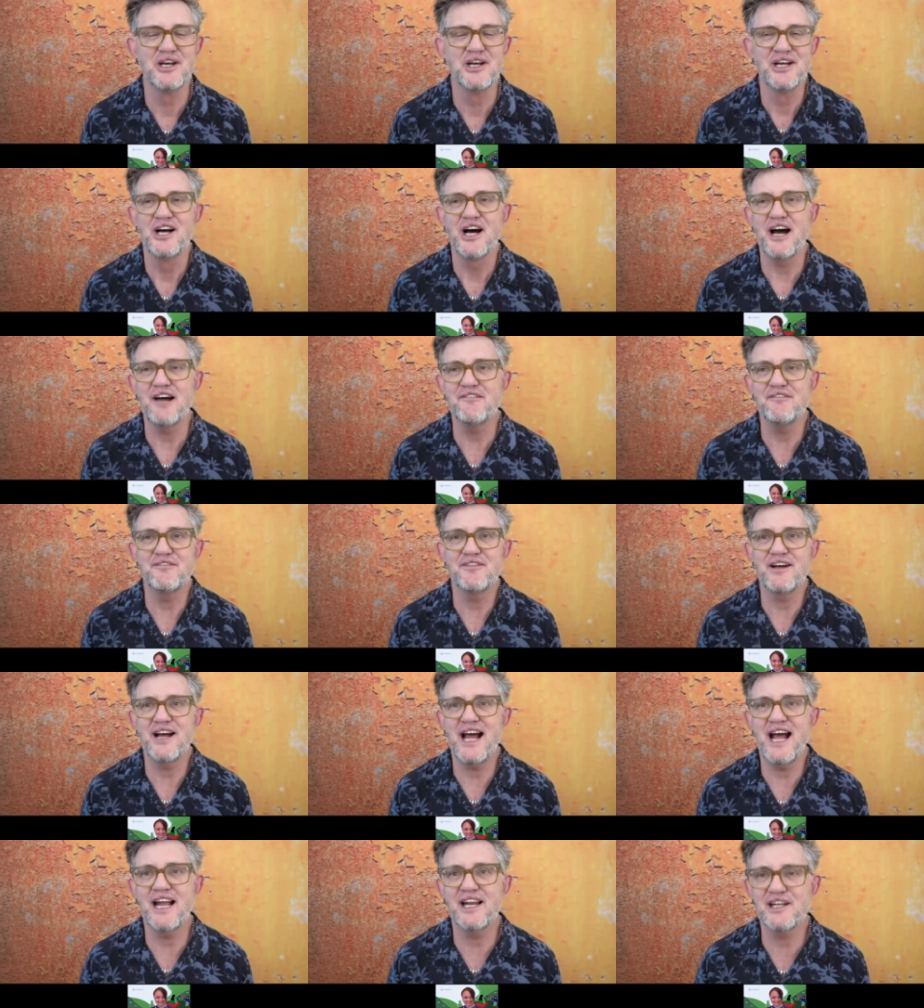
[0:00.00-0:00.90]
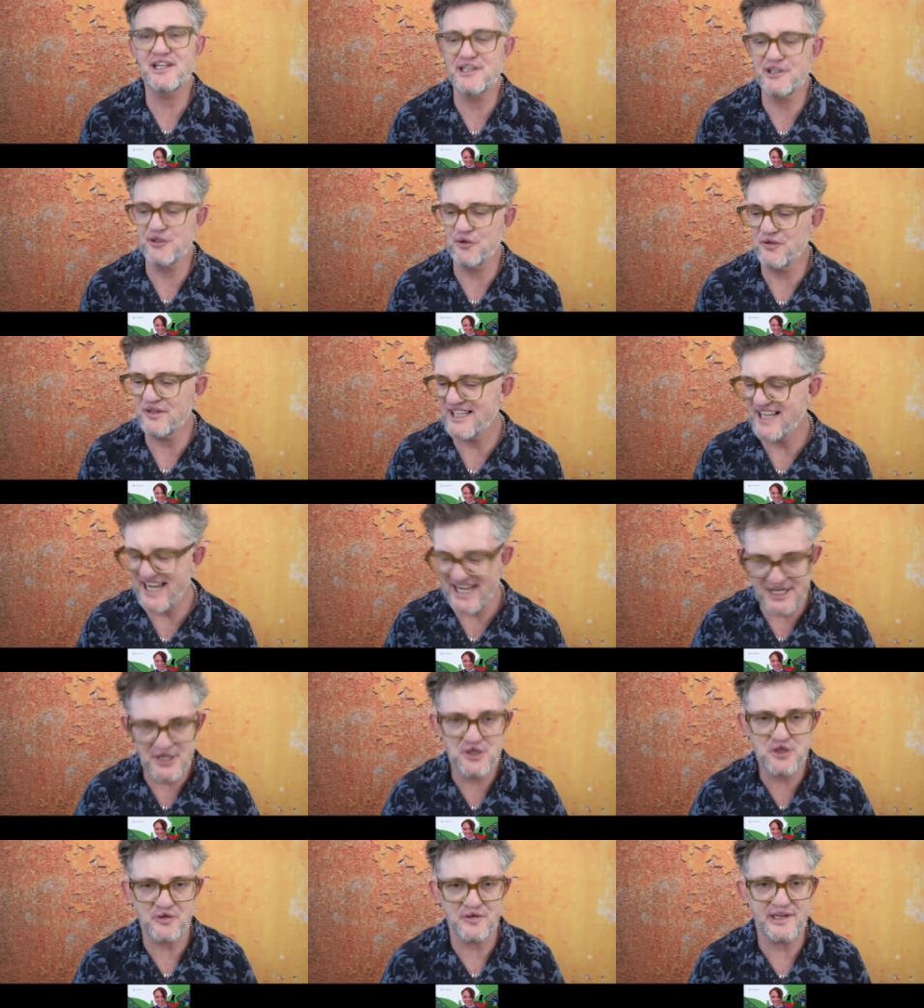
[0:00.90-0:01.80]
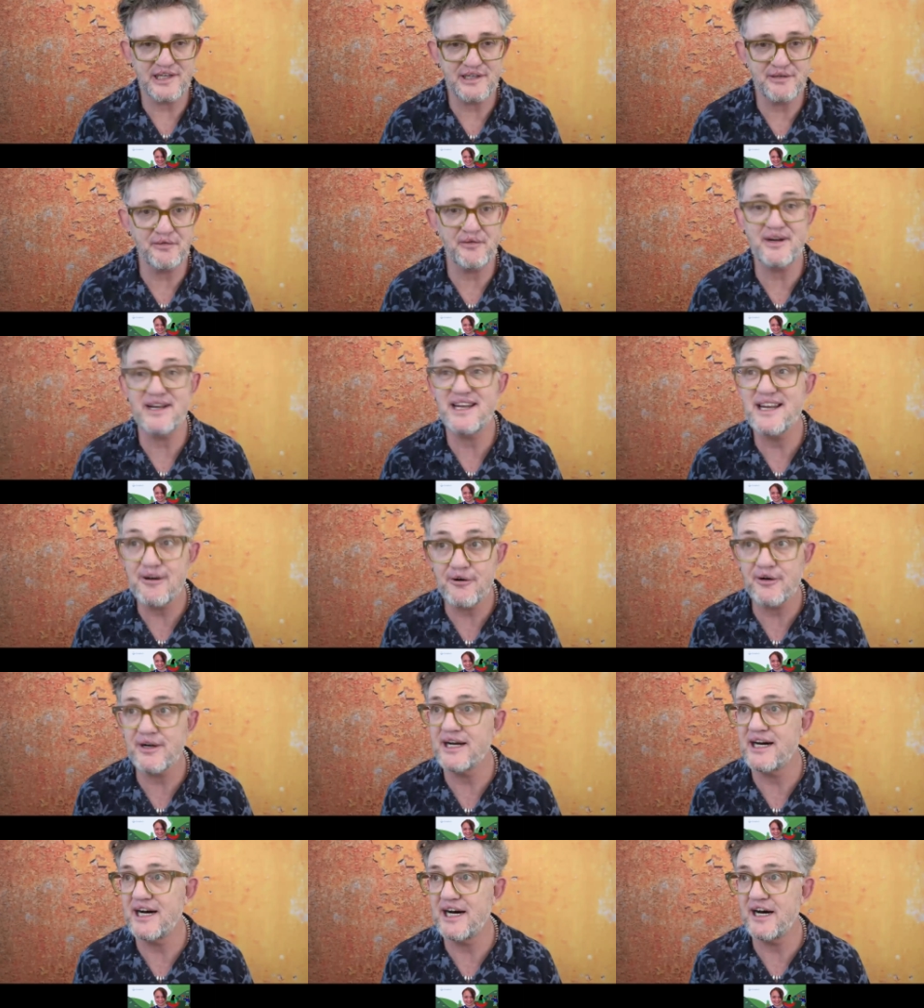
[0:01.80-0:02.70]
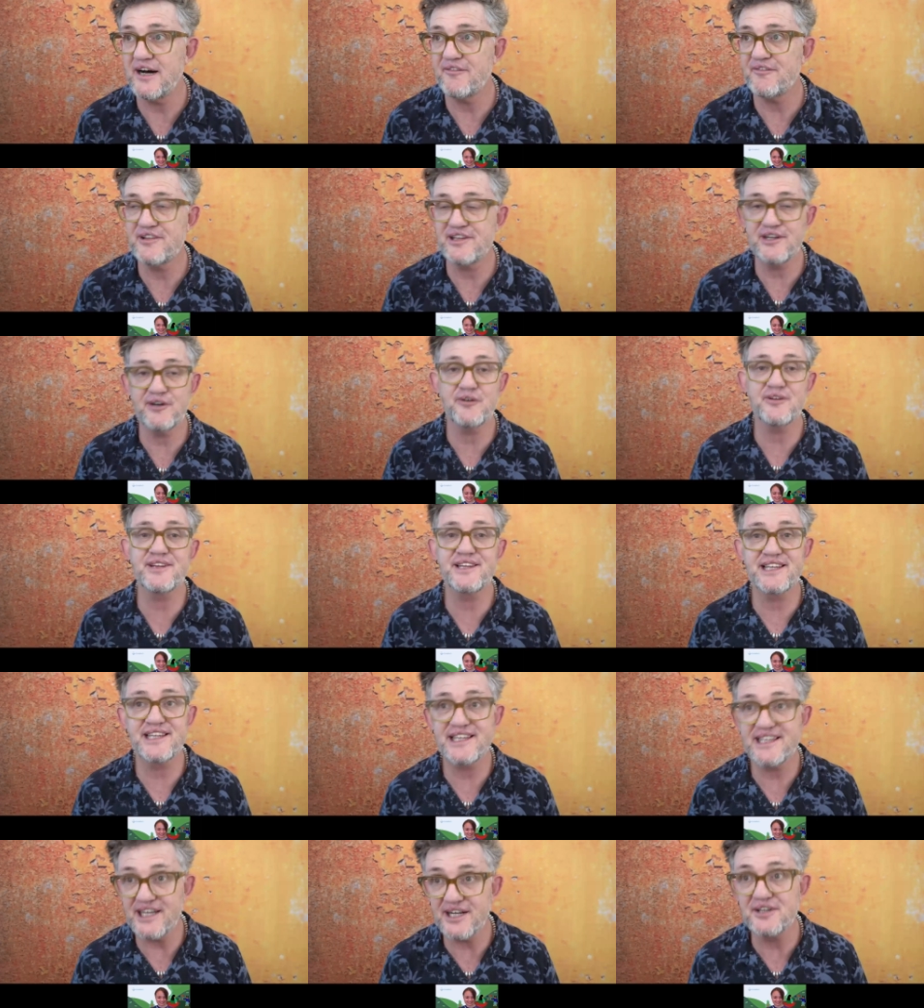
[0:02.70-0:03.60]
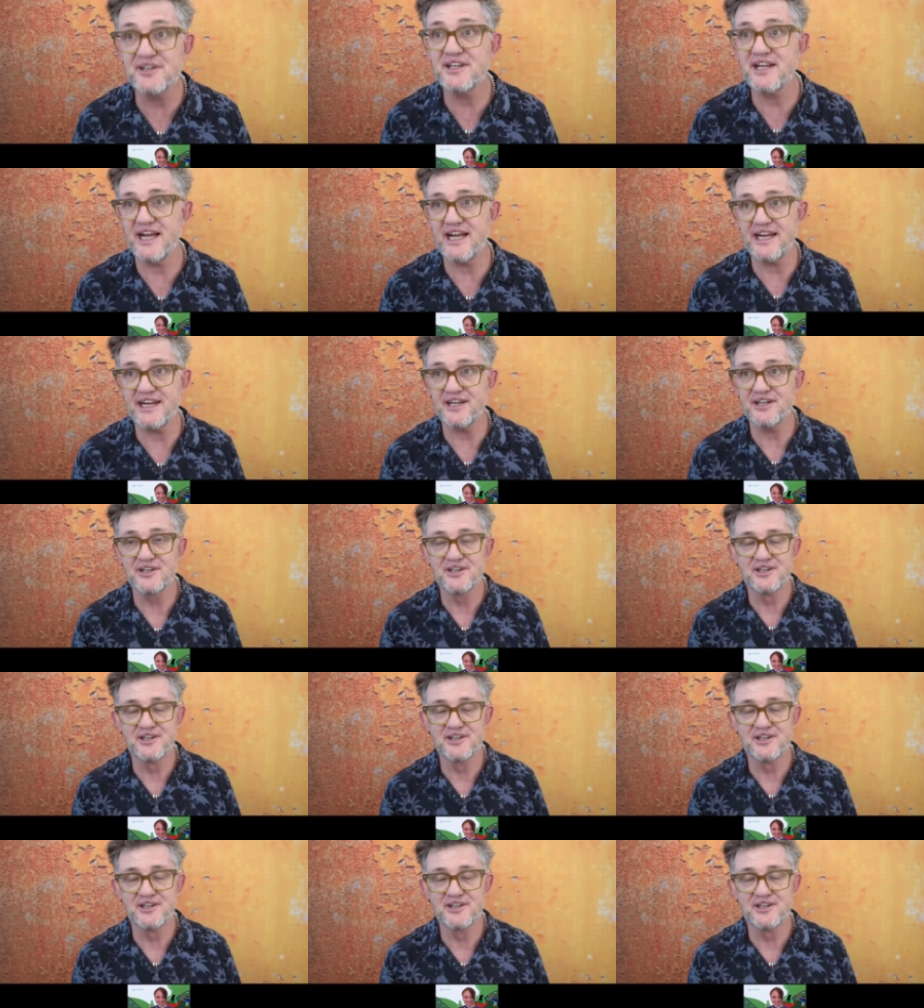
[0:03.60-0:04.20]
I've had assorted injuries for a year and a half. So on Sunday,